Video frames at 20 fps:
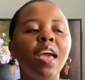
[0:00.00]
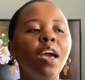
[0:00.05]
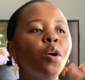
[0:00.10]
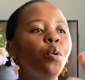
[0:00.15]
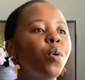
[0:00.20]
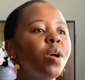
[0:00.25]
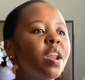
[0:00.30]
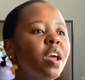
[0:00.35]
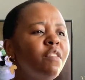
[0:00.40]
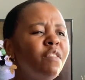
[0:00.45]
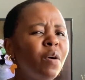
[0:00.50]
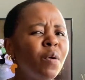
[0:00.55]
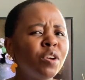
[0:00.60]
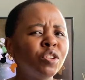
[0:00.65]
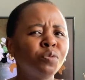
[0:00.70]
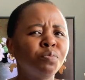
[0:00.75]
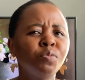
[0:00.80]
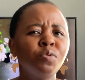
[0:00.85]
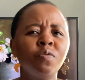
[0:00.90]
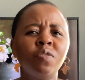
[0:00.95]
whenever I
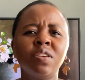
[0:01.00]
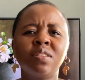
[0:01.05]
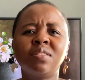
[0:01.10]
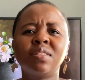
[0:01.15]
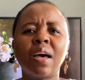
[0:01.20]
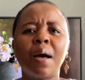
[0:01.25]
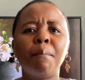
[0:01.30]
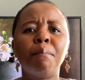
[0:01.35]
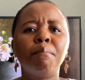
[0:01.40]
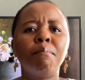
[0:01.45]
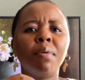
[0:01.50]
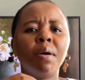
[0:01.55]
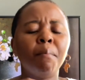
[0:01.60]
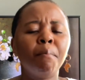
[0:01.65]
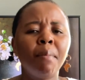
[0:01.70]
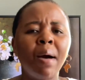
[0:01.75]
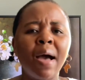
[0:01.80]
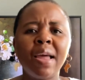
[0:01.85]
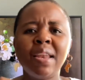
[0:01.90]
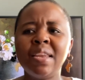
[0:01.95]
was moving some
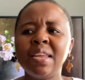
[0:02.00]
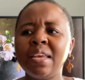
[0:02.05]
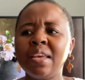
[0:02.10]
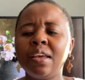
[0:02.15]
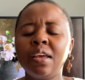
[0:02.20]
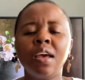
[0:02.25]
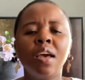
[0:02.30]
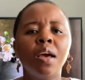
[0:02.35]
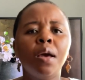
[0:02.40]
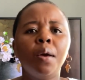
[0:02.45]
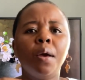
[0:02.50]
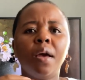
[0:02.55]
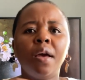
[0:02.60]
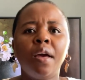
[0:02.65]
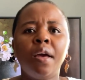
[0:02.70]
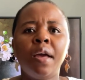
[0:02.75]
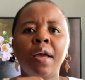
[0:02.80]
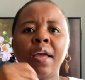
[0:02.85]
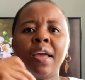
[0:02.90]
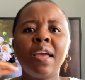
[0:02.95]
money
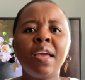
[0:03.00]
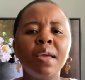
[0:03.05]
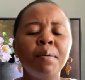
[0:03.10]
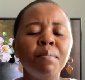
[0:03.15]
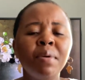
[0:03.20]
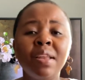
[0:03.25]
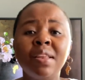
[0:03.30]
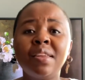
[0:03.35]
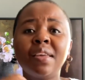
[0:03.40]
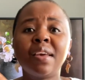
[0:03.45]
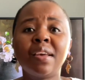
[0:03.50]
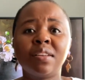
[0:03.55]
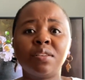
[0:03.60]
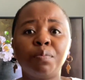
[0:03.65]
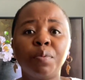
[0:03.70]
immediate,